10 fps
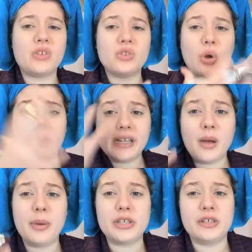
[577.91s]
loading
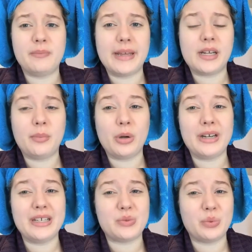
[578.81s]
a bunch of makeup
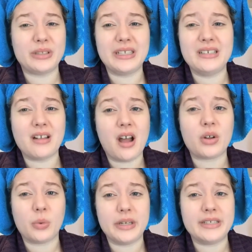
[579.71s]
on is really
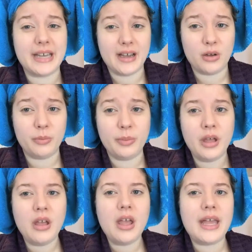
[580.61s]
not going to help.
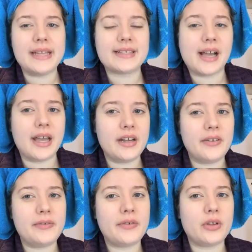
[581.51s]
It's kind
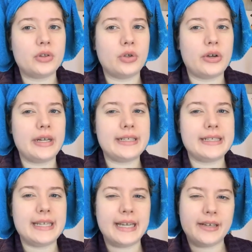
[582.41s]
of learning
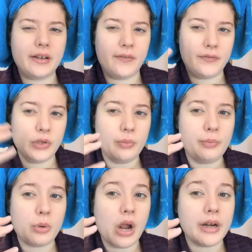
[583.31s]
to take a few
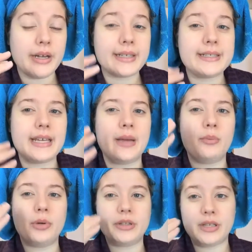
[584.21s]
products
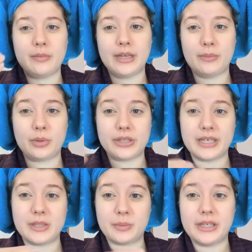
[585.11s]
and put them in
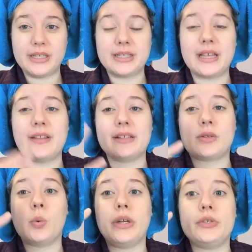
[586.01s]
precise places, and that's
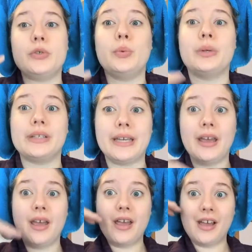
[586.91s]
going to really
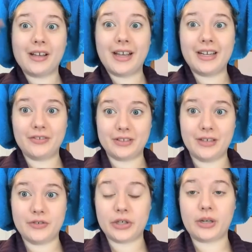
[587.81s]
kind of
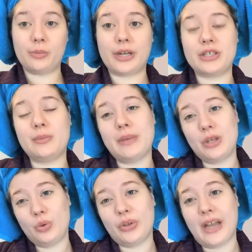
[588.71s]
lift your complexion and
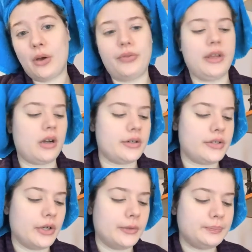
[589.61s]
make you look healthier,
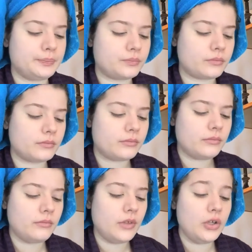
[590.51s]
so
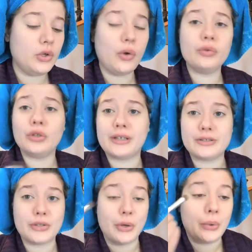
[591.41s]
you don't look
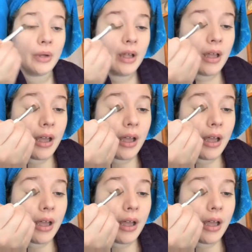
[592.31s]
so